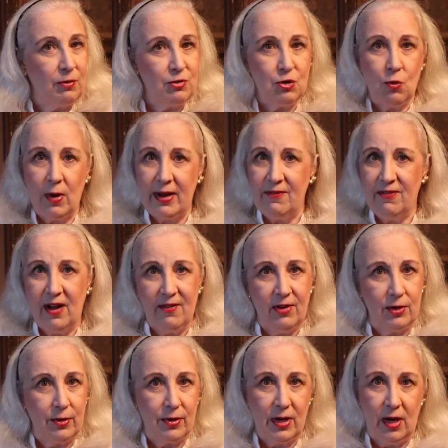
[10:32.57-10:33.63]
of
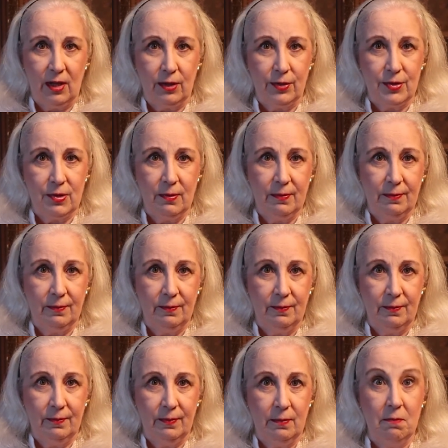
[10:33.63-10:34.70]
$2,500.
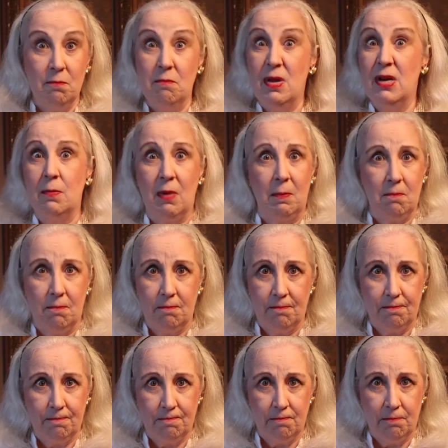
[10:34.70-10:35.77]
Minimum.
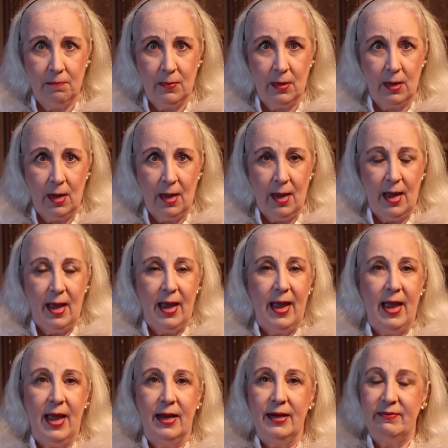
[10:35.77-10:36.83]

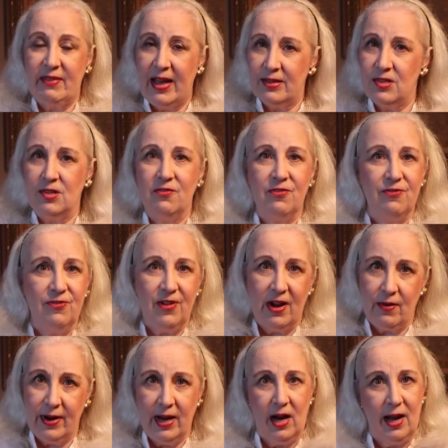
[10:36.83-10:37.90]
And that's a
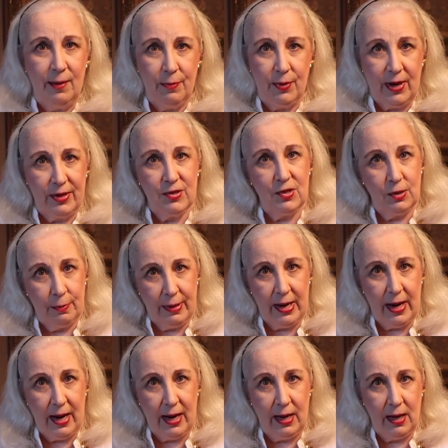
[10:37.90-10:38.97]
very high price to
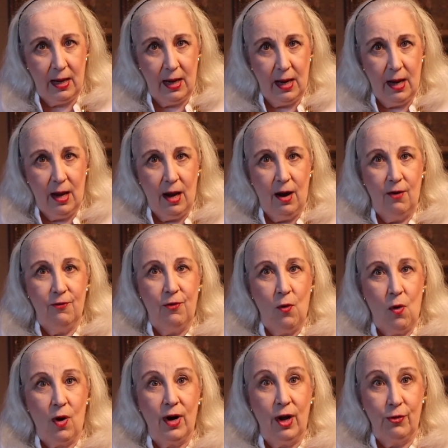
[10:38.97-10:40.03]
pay
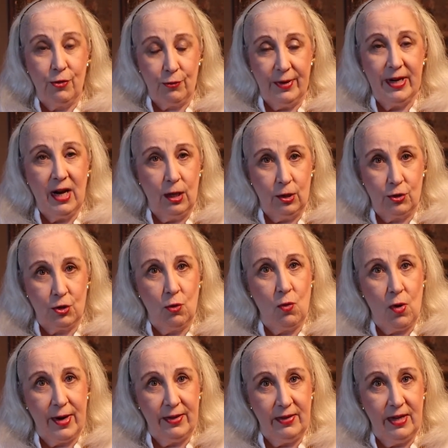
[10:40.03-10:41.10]
for a $3
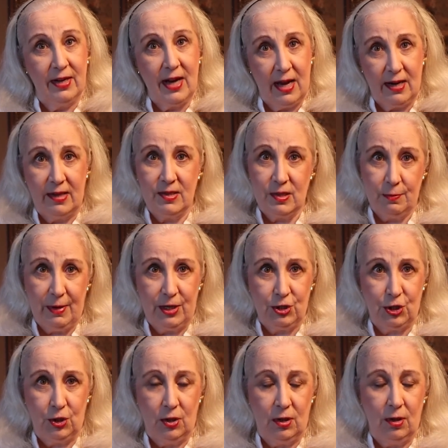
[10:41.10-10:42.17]
toy you got on
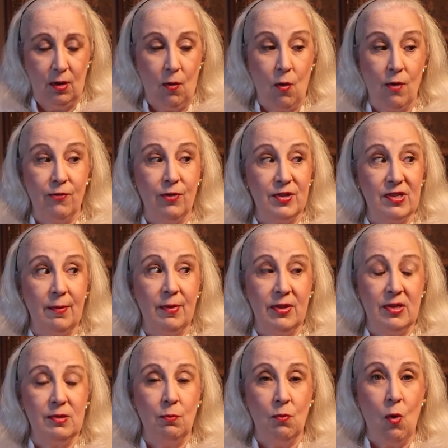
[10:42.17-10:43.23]
special, or for some of
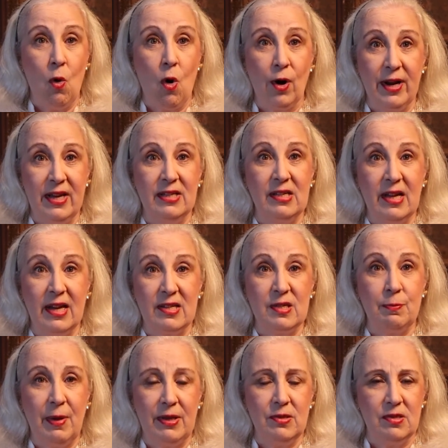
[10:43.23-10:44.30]
these more
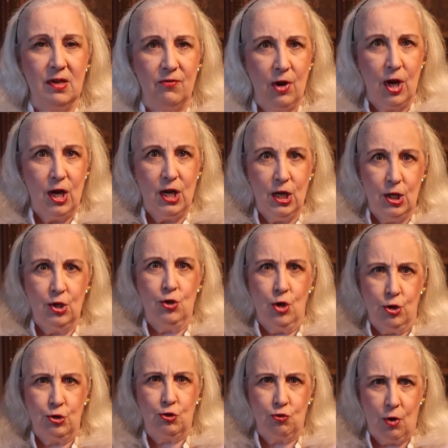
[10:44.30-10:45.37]
expensive,
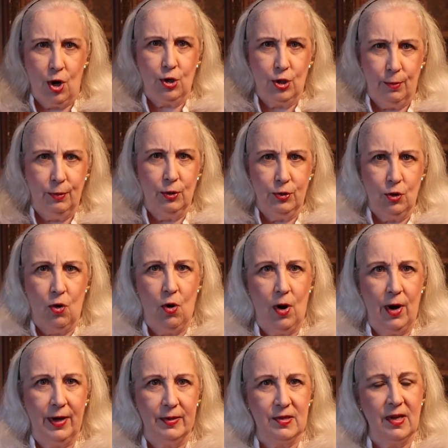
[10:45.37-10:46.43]
indestructible
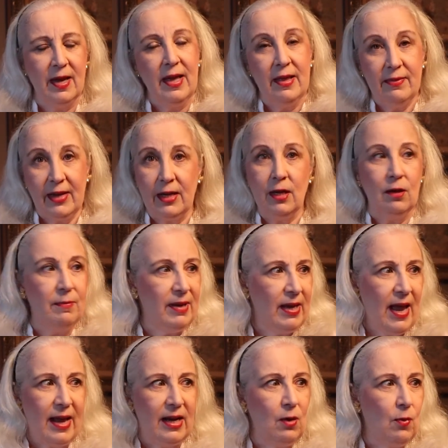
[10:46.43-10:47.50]
toys that can
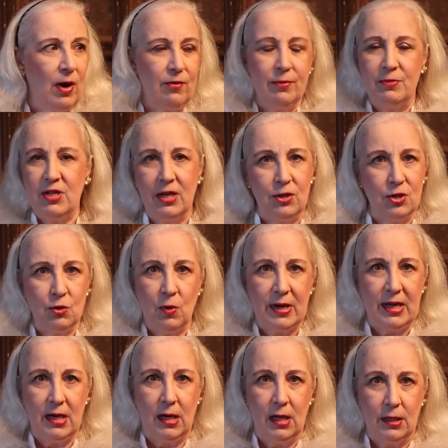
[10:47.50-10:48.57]
be anywhere from $10 to
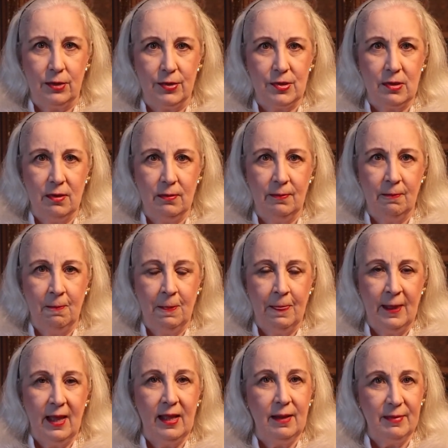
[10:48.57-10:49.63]
$20.
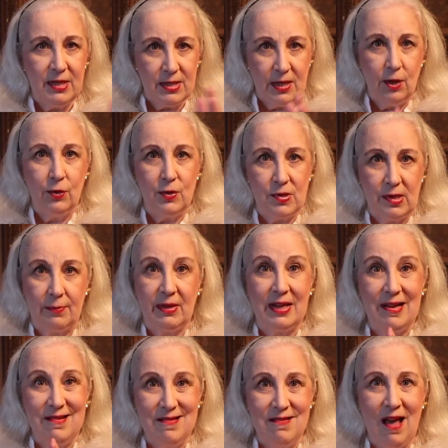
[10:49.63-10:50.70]
Let me tell you something,
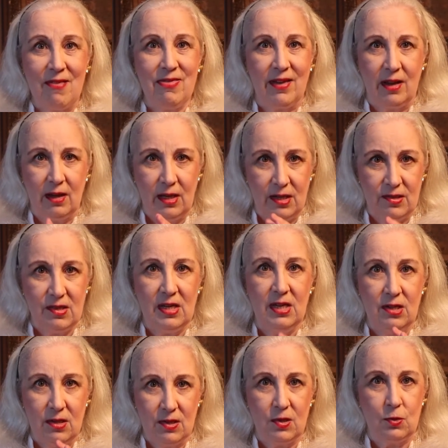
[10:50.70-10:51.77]
nothing is
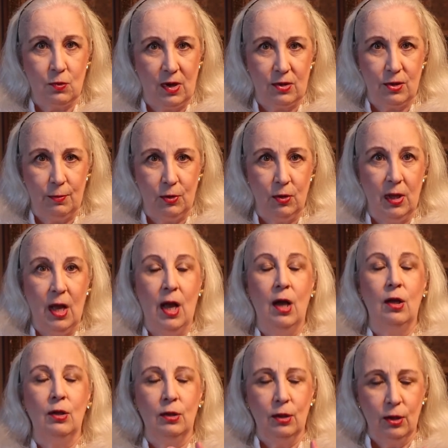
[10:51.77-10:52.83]
indestructible.
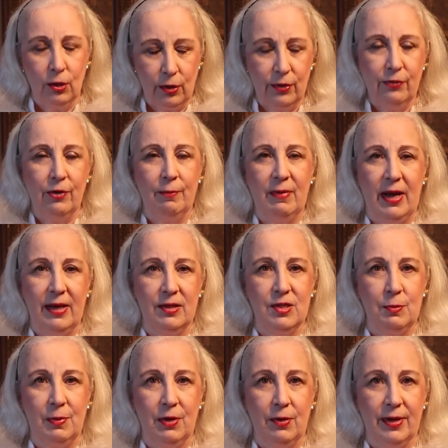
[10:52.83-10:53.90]
Learn from my
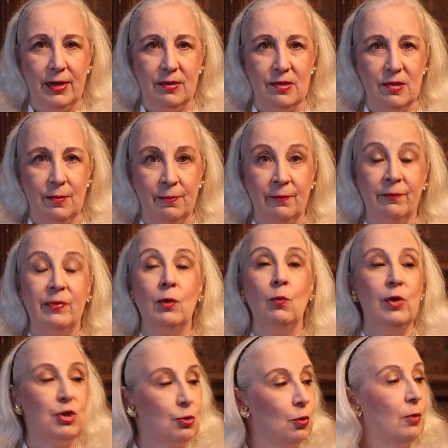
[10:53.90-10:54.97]
experience,
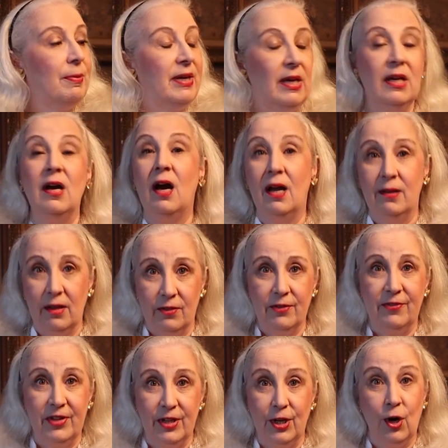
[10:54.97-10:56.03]
which will be another
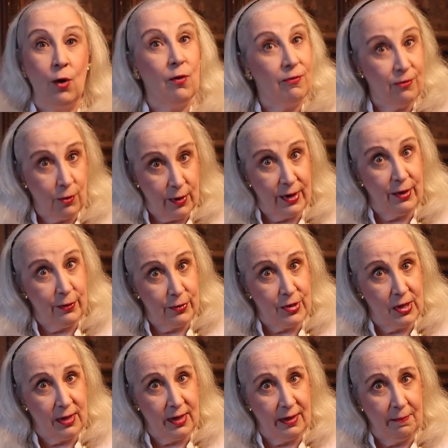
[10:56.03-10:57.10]
video for another
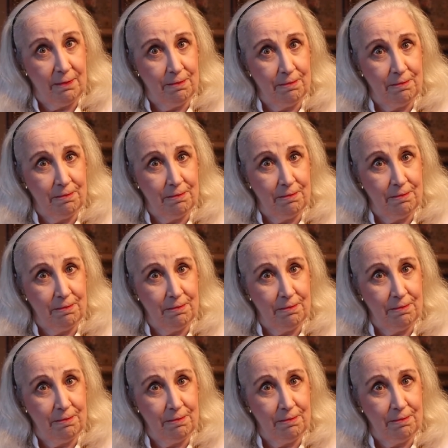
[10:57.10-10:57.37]
time.